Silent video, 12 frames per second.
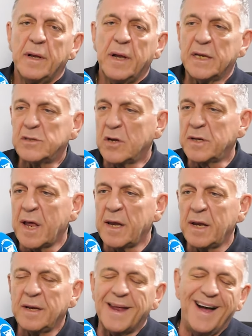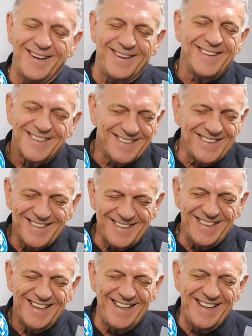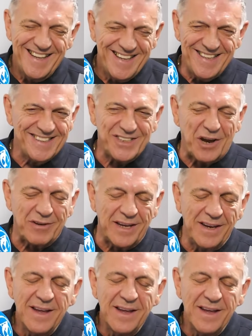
Unless I've done it, no. Joking.